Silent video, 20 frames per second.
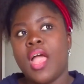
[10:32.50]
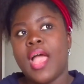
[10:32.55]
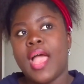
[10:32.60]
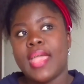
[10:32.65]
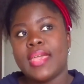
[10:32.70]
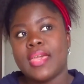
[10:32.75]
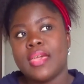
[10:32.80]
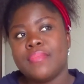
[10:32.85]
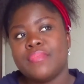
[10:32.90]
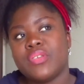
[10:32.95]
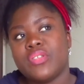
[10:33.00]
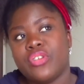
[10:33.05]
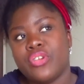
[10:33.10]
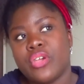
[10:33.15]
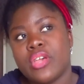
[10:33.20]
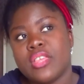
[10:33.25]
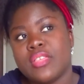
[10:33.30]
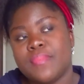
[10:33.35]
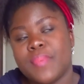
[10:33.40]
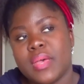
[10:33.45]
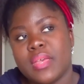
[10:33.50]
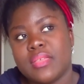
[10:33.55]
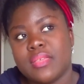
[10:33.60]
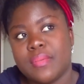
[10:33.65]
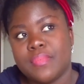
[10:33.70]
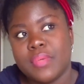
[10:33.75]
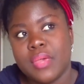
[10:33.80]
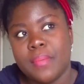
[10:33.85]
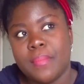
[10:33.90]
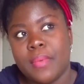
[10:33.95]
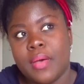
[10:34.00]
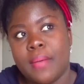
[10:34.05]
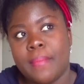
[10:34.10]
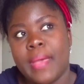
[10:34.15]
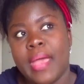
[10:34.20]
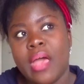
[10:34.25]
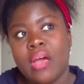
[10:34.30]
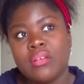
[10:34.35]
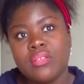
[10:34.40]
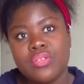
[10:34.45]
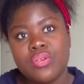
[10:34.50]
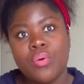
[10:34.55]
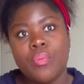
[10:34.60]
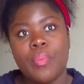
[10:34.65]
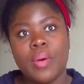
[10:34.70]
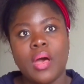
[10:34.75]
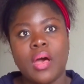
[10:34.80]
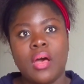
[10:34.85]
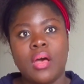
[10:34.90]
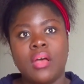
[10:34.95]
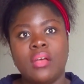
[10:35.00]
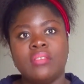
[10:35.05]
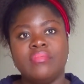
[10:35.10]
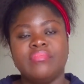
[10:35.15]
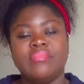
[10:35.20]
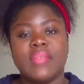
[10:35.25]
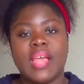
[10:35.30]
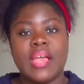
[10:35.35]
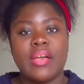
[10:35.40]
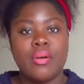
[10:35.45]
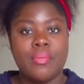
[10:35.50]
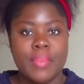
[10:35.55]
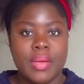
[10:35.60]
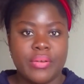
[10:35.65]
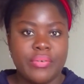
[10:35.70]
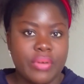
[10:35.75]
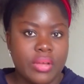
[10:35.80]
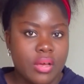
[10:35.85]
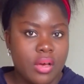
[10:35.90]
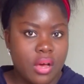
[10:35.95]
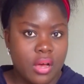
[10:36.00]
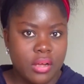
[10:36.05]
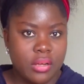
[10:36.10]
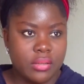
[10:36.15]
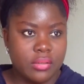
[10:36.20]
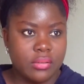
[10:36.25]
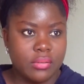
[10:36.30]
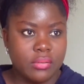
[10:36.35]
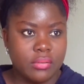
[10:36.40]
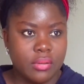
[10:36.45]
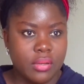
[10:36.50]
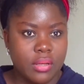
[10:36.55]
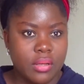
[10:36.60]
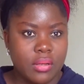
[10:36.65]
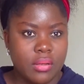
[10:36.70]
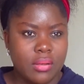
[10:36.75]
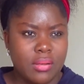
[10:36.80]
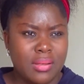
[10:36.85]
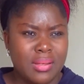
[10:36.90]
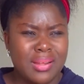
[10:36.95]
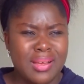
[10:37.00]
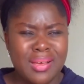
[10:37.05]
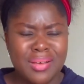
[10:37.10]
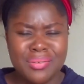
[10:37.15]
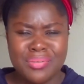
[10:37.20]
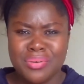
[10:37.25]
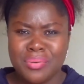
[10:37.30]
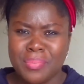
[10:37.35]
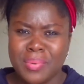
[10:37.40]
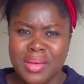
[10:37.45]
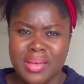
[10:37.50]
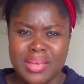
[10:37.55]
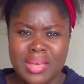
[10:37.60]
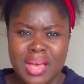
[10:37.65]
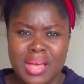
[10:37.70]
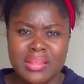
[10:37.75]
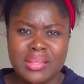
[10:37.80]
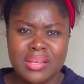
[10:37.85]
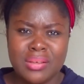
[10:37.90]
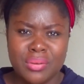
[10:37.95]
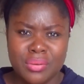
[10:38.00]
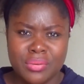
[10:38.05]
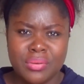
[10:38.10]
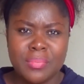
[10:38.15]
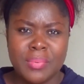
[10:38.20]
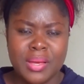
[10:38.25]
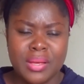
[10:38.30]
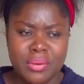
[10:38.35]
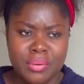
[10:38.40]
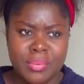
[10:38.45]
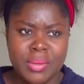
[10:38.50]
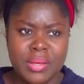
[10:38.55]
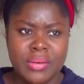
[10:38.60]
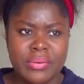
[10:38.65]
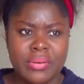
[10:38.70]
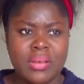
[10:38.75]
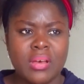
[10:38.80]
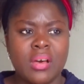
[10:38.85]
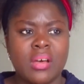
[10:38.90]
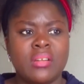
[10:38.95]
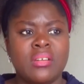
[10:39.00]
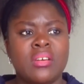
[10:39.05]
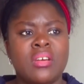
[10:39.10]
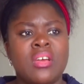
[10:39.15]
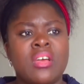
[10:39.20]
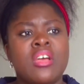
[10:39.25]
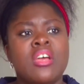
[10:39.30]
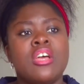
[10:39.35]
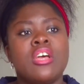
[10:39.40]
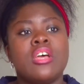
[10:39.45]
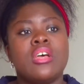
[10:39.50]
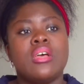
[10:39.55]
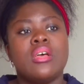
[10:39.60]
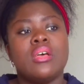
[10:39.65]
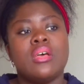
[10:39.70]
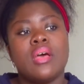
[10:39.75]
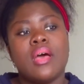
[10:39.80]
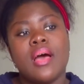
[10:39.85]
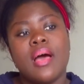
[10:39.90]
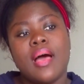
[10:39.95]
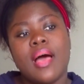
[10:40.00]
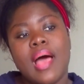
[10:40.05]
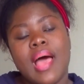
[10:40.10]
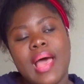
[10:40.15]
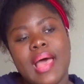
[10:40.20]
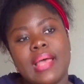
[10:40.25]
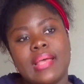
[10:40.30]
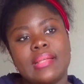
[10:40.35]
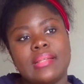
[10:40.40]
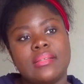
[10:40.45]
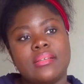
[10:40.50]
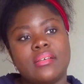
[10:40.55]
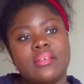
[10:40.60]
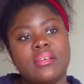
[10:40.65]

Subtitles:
I came to the US by September. By October, I got my green card. Either October, yeah, I think October I got my green card. And